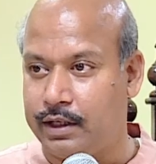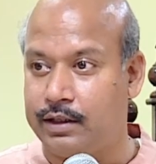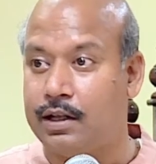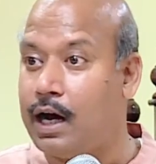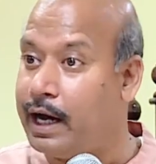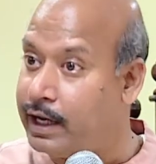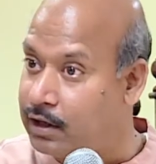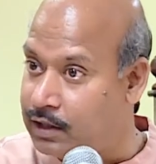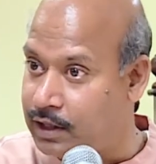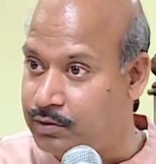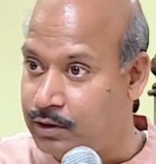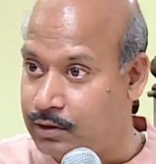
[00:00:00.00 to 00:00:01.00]
in the higher
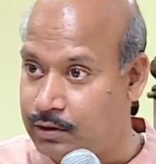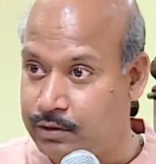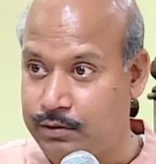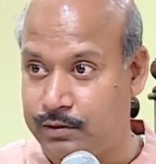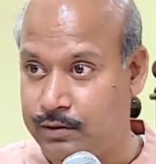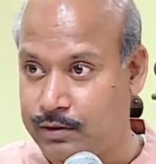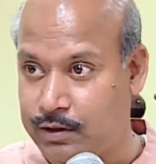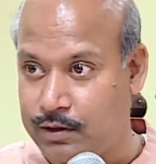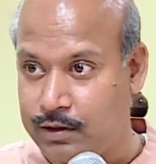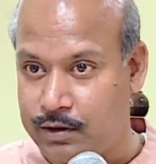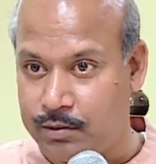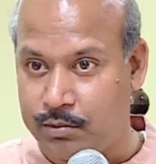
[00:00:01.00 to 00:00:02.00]
level,
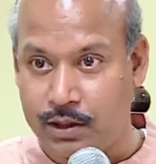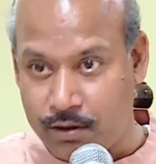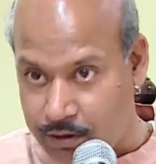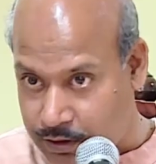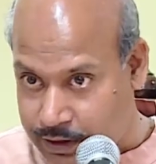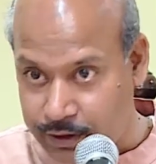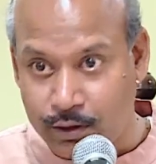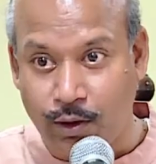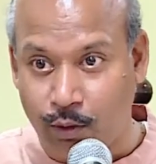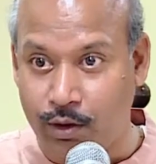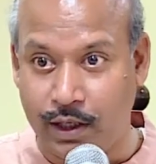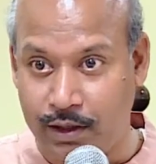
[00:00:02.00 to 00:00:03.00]
but not in the
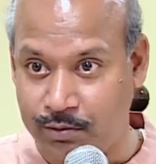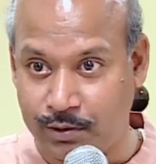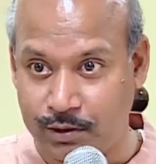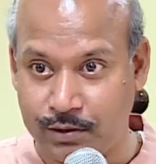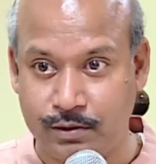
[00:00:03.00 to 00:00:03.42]
lower level.